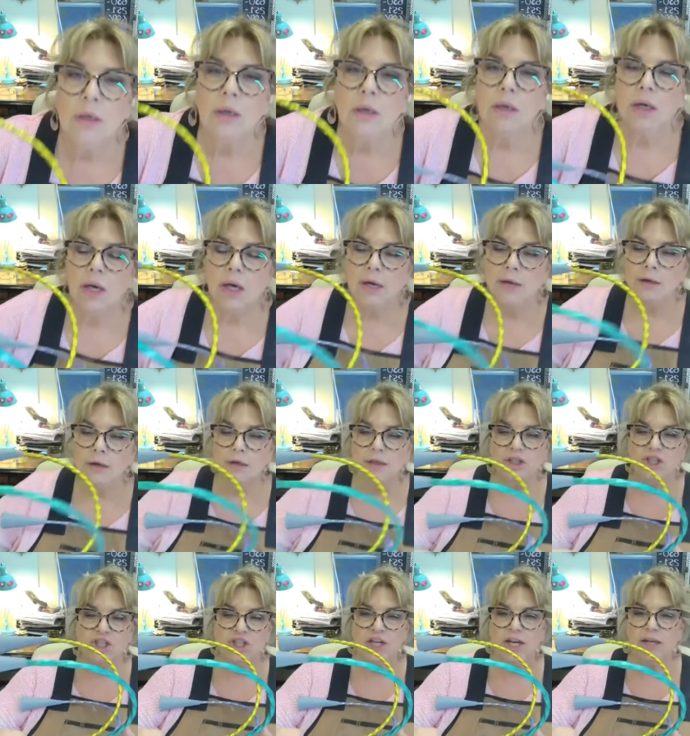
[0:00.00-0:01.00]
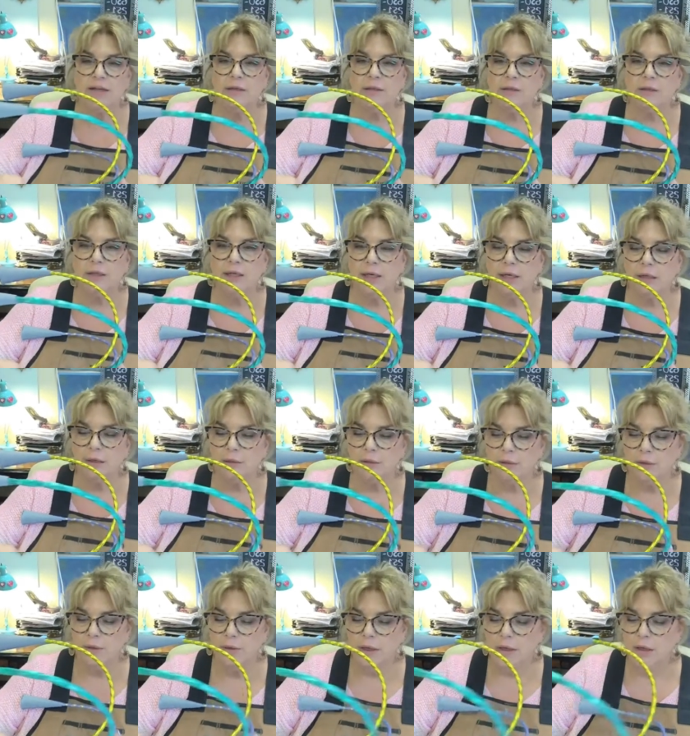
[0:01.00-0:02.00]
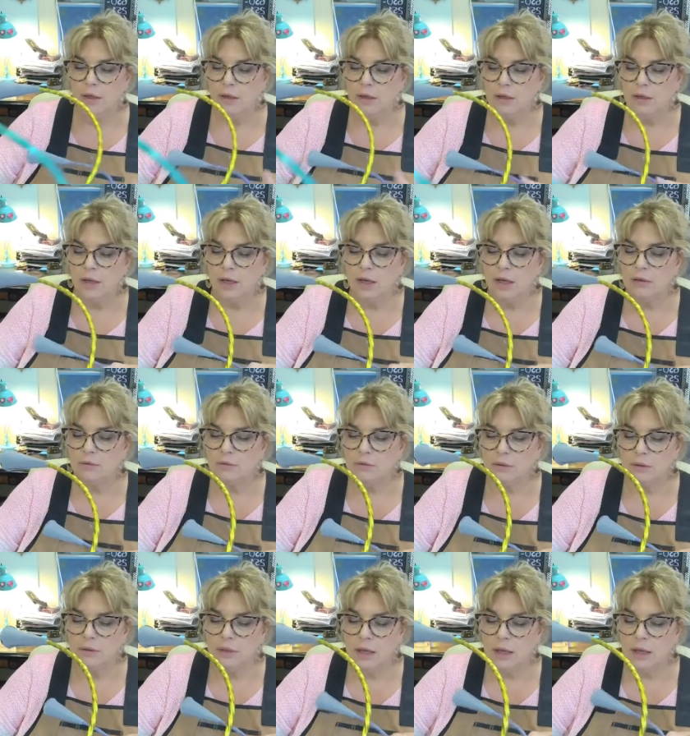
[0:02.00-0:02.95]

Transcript: on our chandelier. Now,